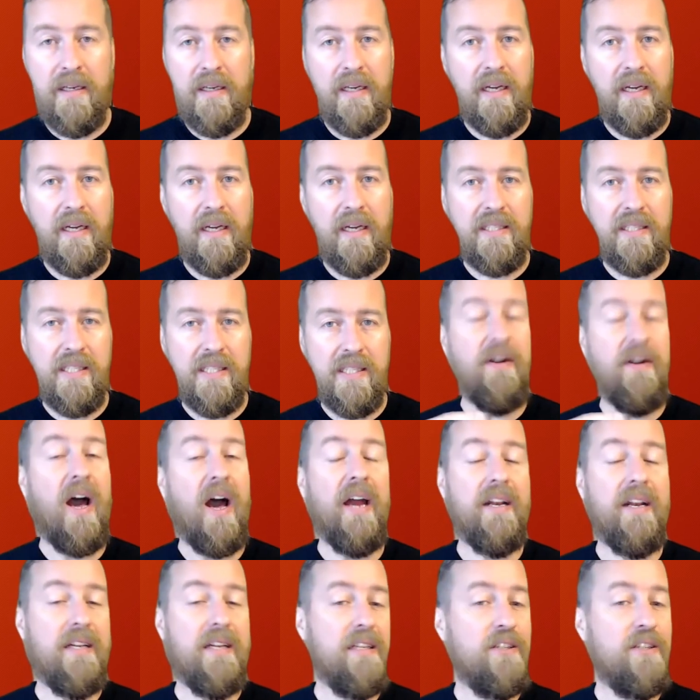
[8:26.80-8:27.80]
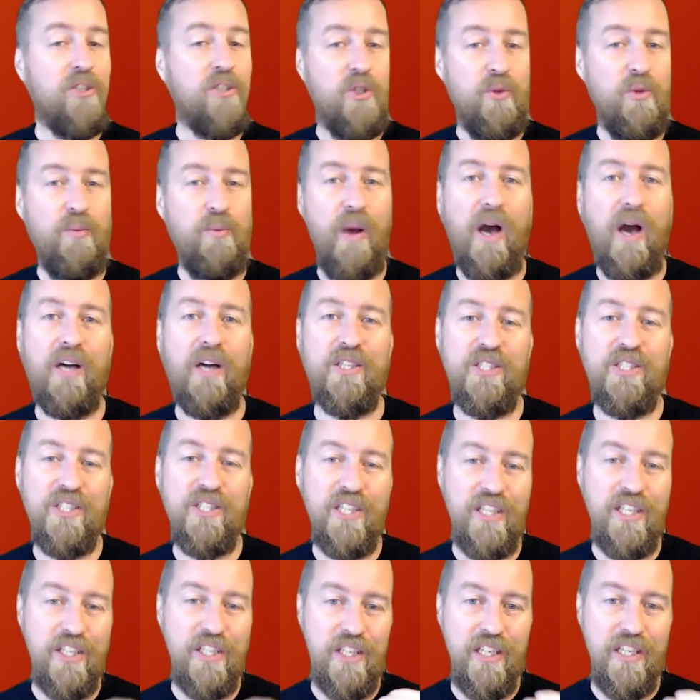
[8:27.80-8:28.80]
It's divided into two parts,
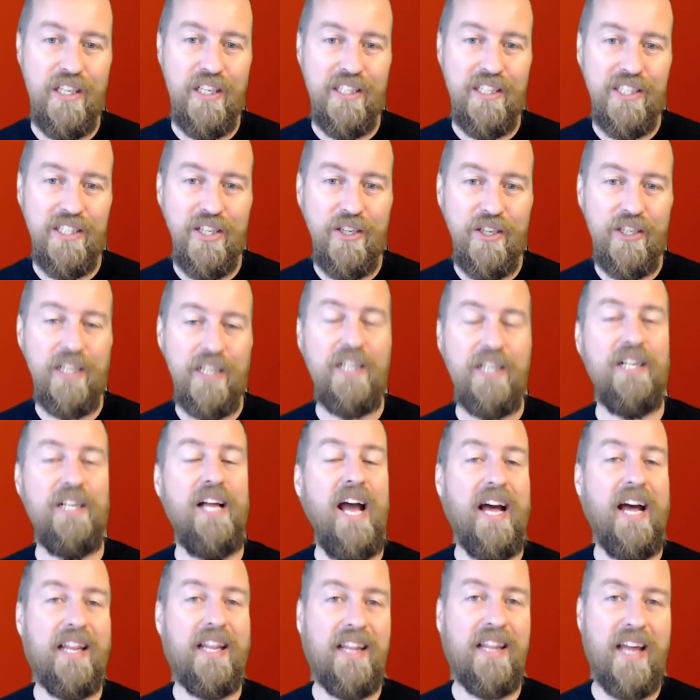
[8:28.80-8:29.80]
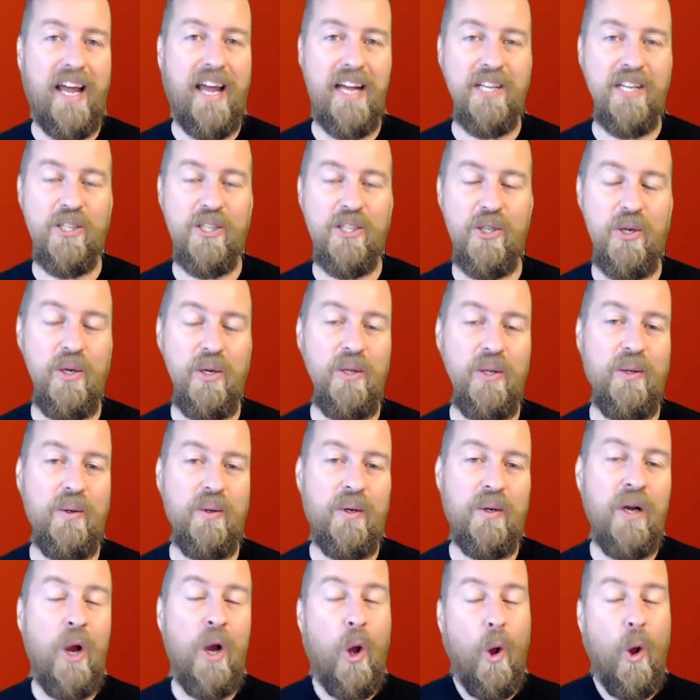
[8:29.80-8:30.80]
the internal and the external,
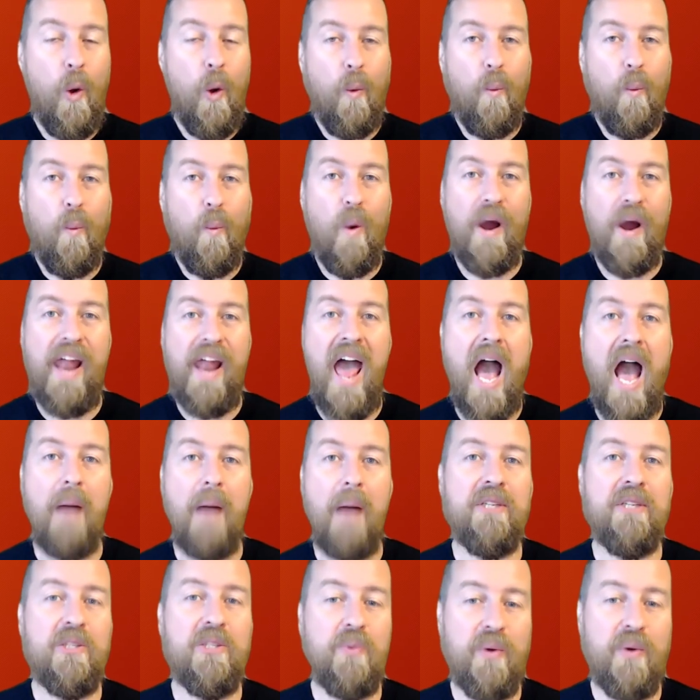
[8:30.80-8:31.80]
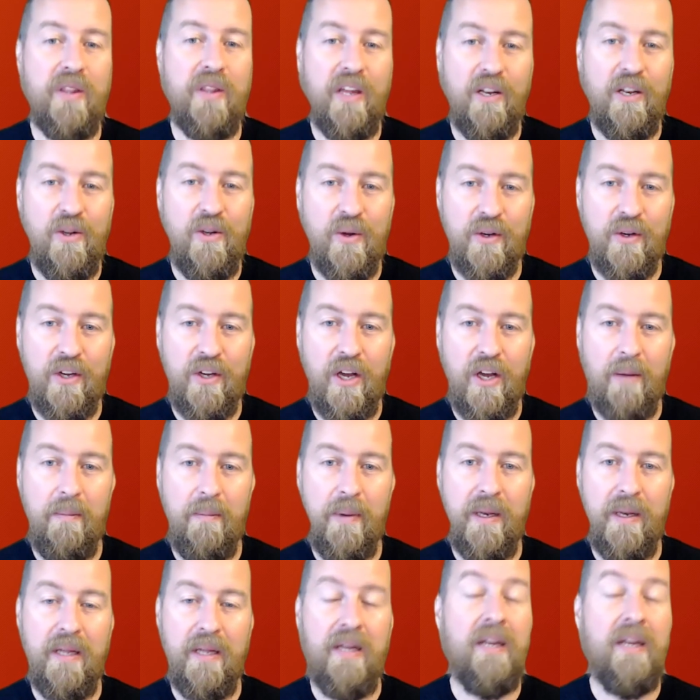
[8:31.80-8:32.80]
or what happens within your
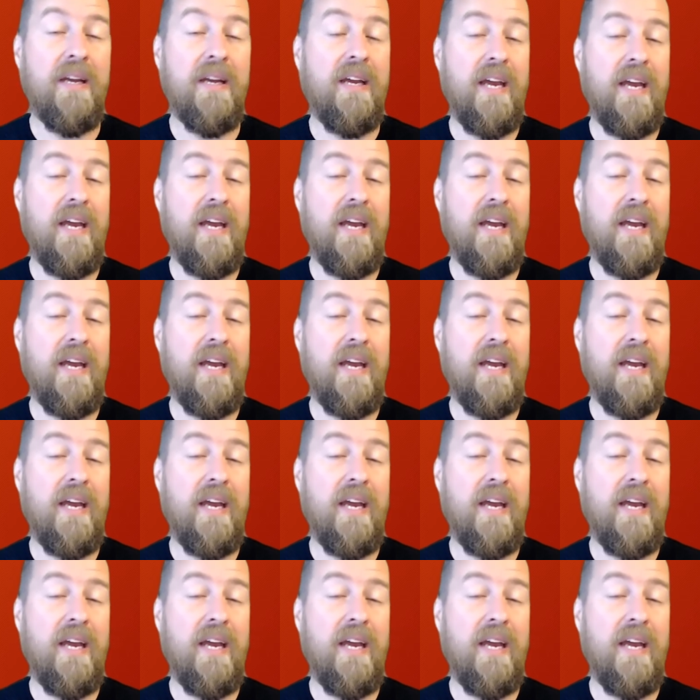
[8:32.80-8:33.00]
company.